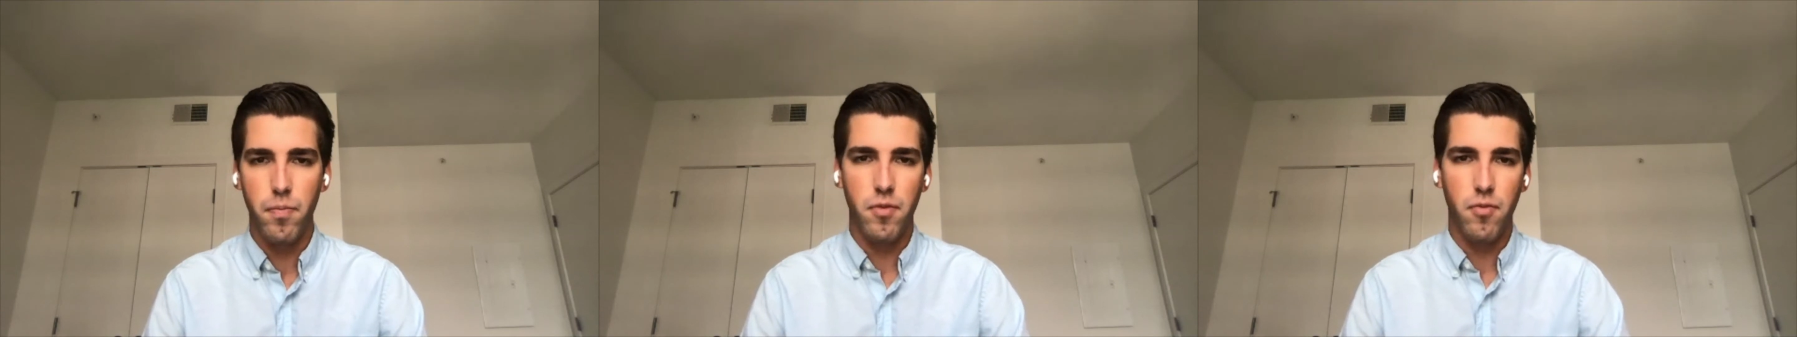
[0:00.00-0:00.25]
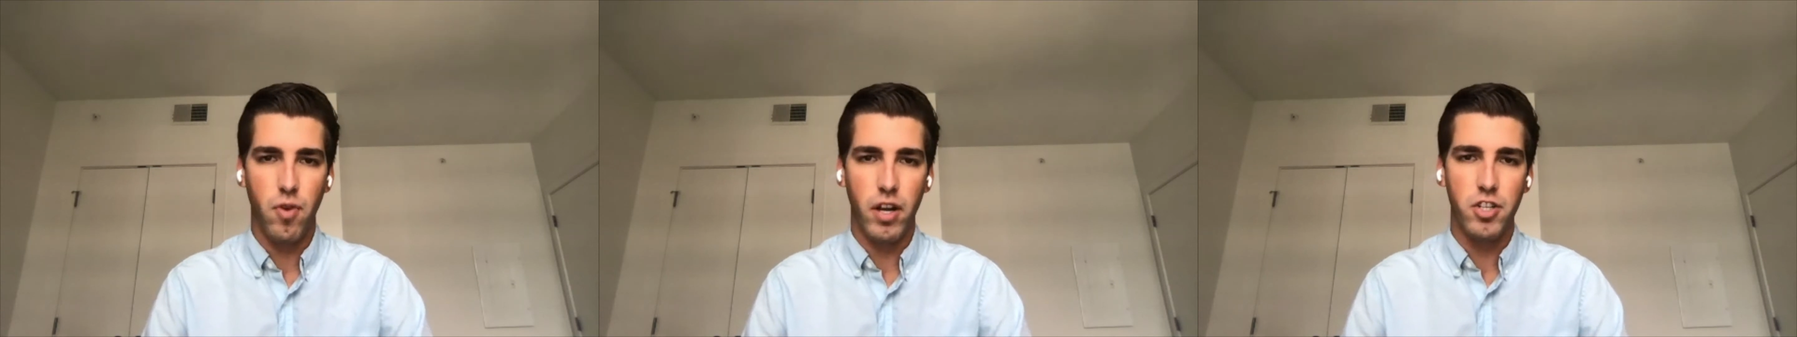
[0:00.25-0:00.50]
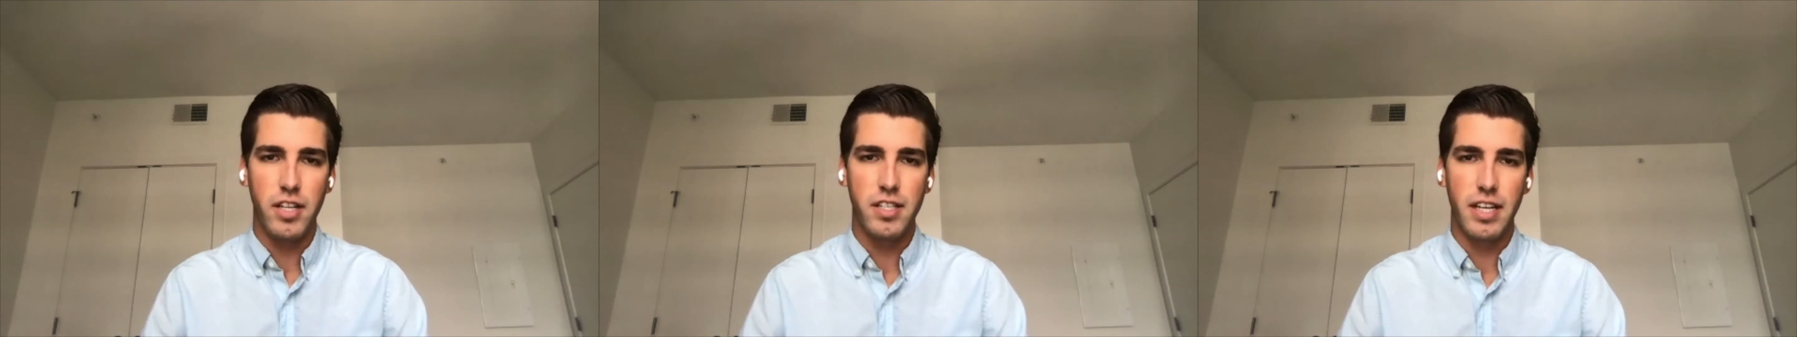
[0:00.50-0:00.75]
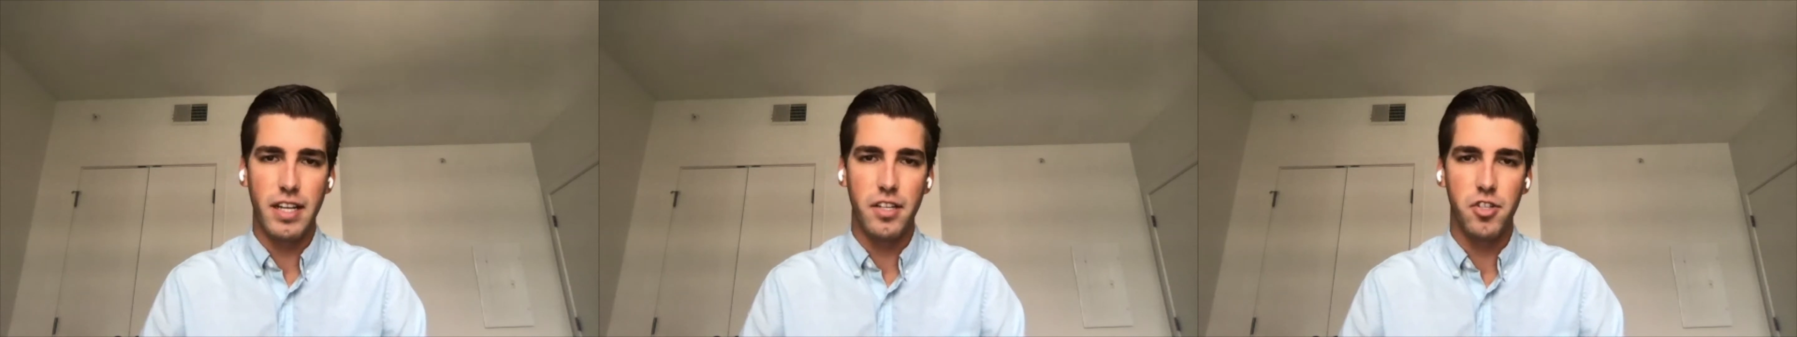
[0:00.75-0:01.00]

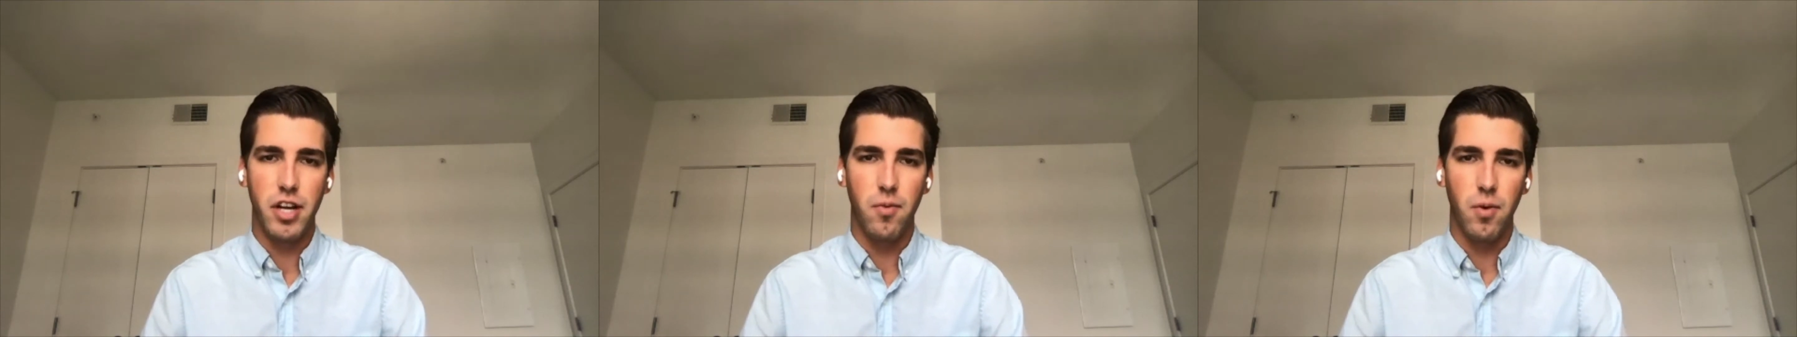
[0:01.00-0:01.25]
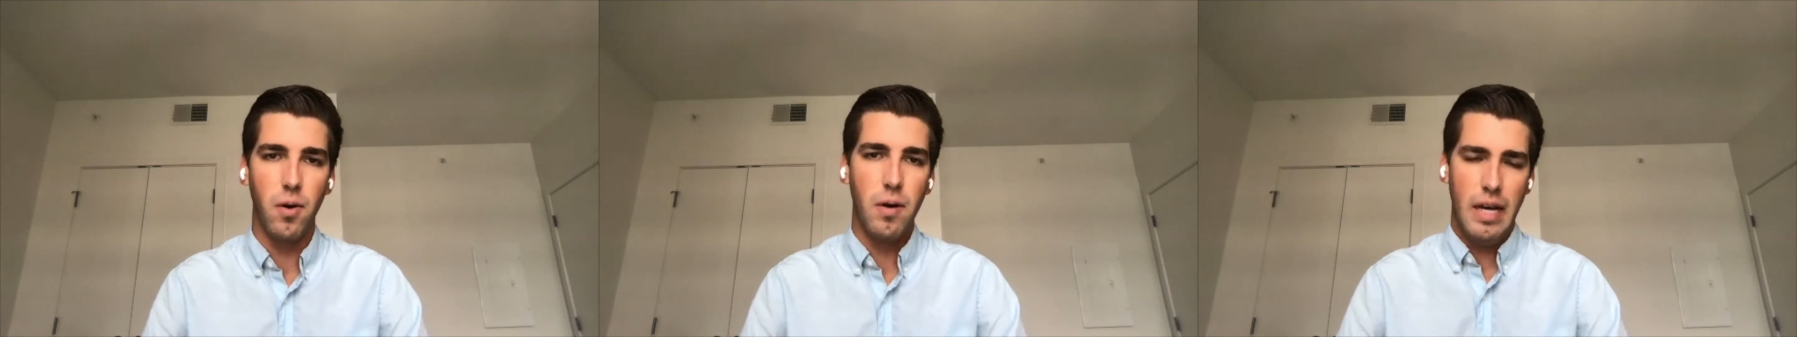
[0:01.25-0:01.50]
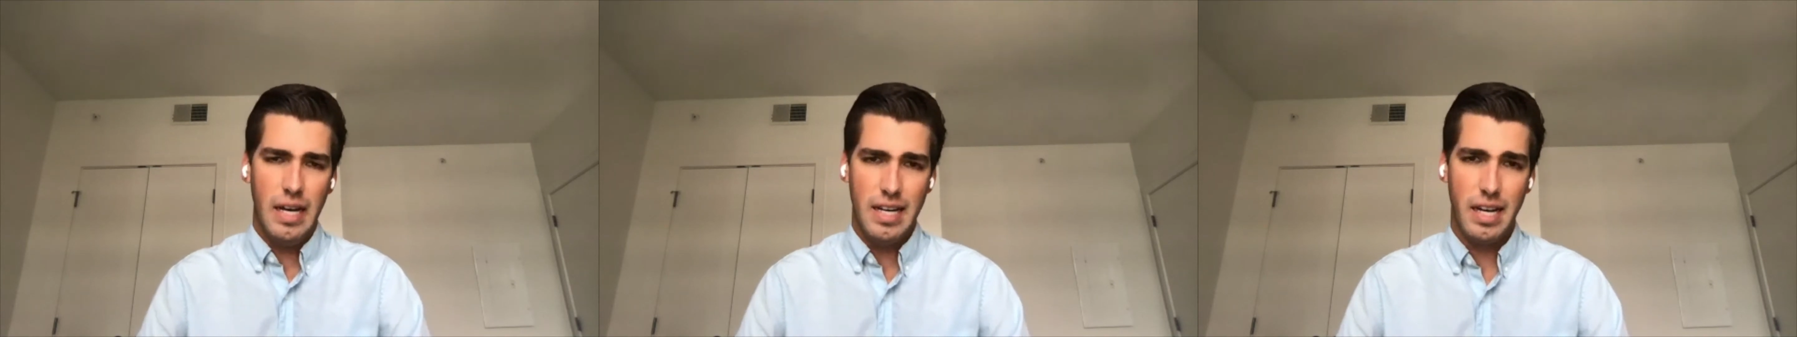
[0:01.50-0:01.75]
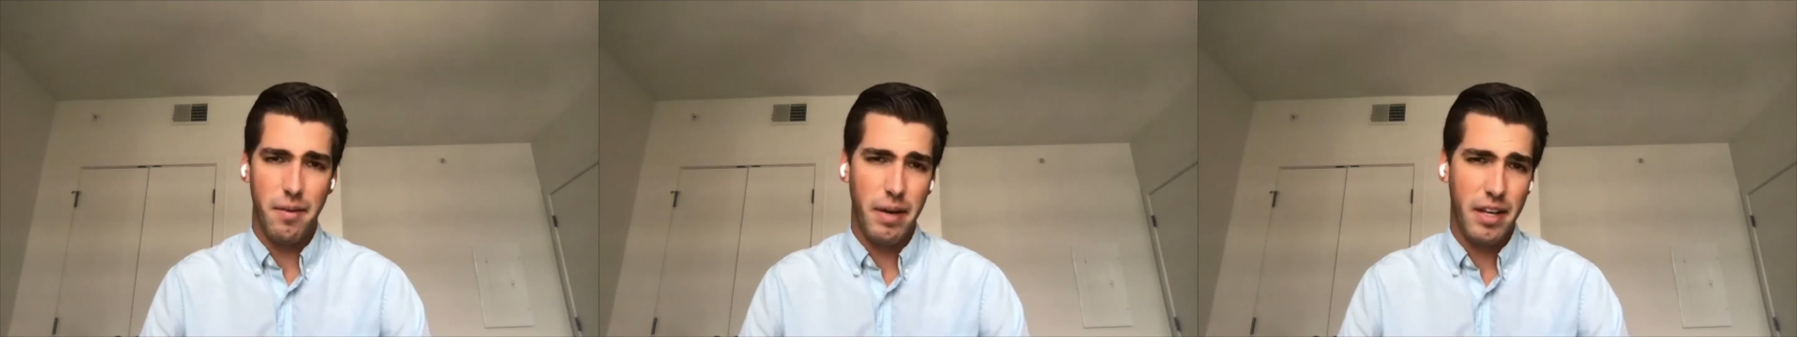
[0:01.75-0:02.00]
franchising in general.
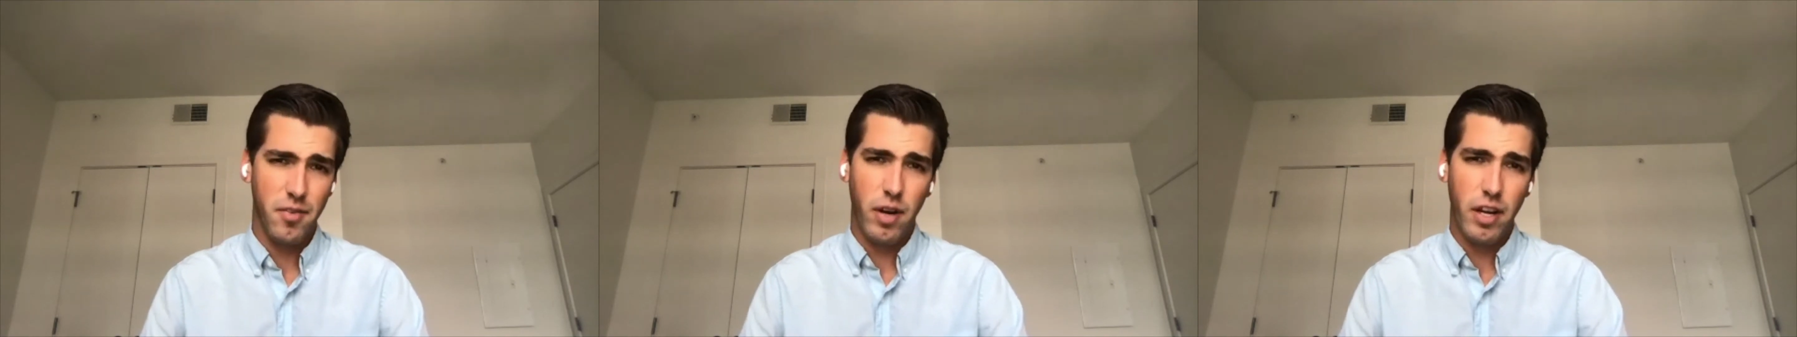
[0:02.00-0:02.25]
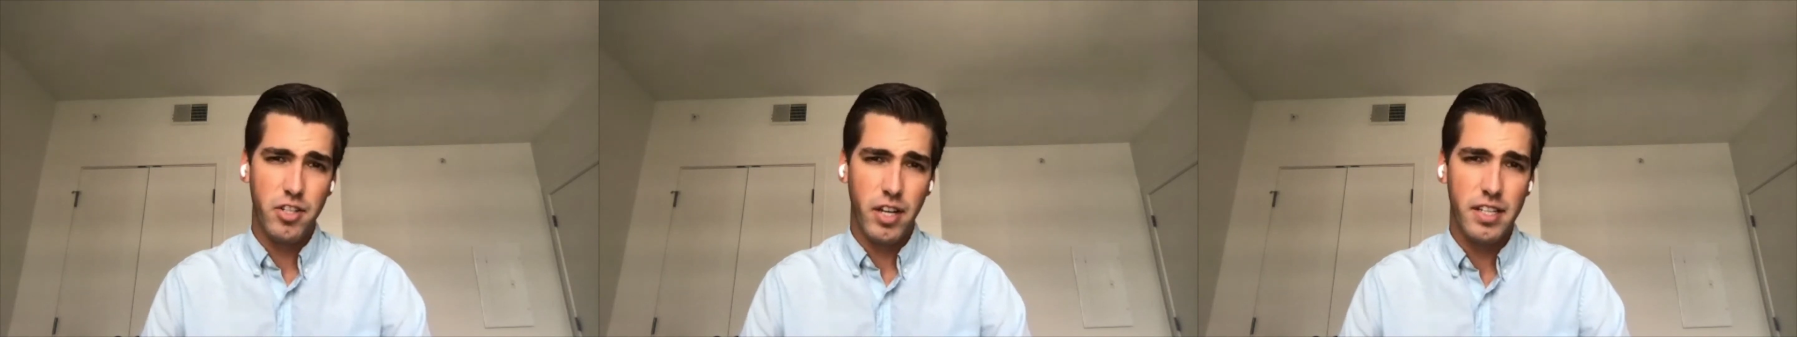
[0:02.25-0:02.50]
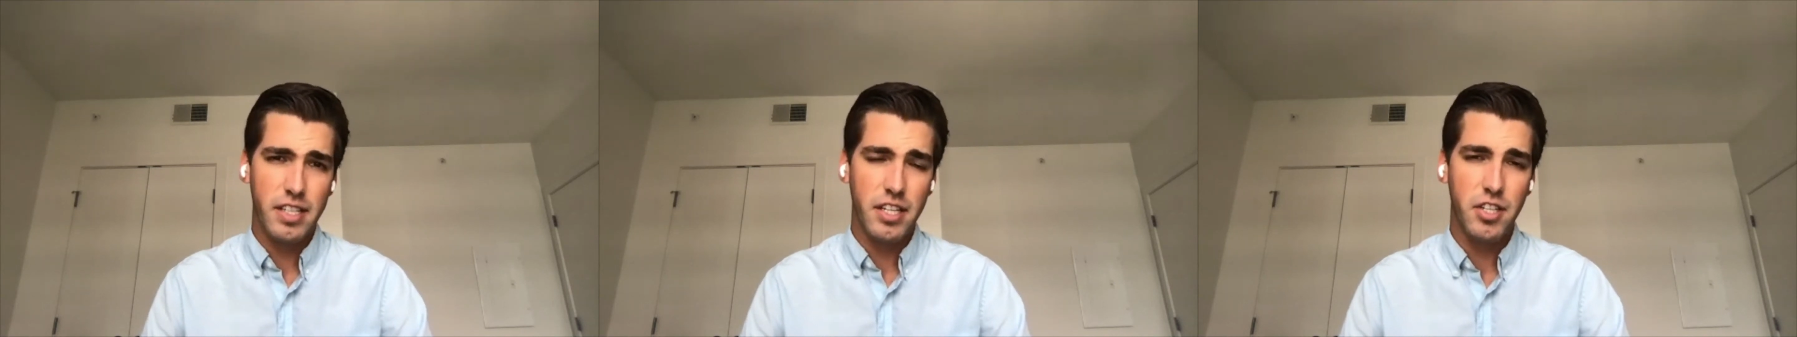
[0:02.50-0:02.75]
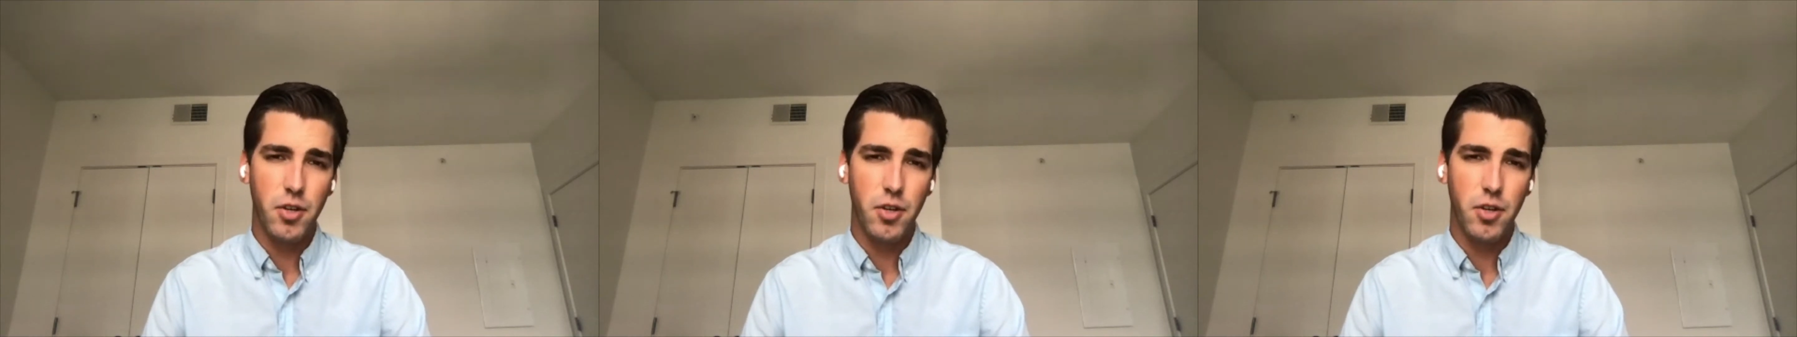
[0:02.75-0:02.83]
As a franchisee,